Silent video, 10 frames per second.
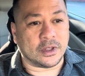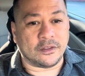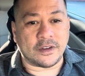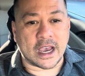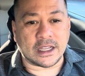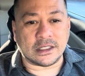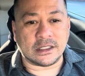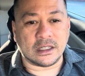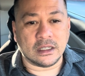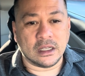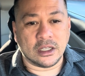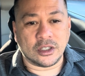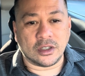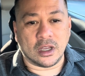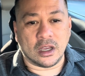fast
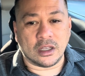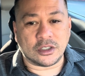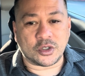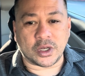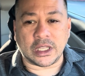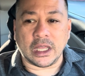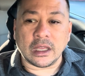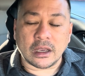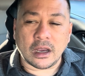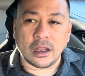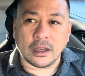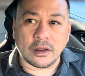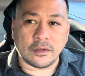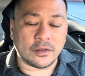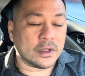tricking kind
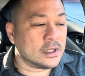of